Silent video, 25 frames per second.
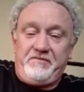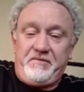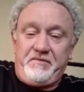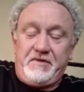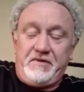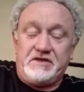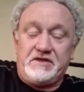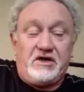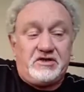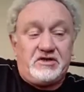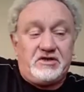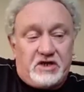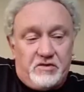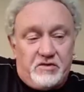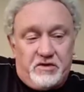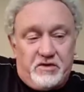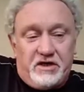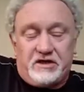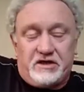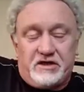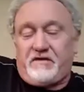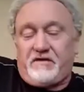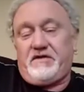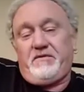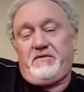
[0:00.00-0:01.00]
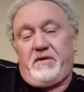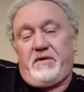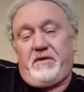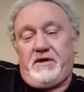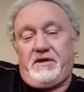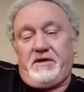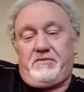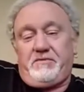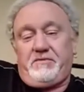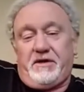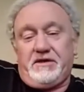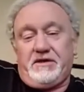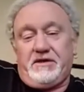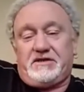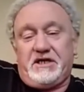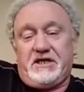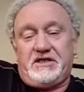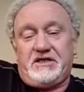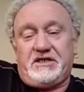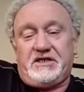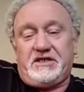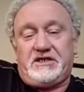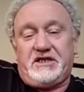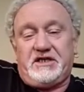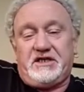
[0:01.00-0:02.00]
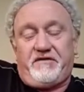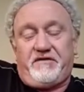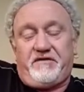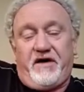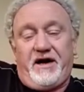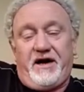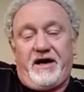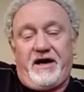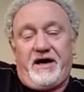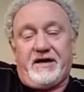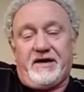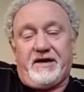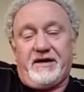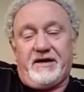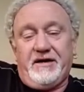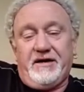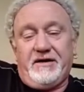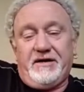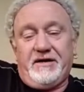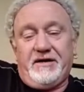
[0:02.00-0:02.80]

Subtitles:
As long as it works for the politicians, it's fine.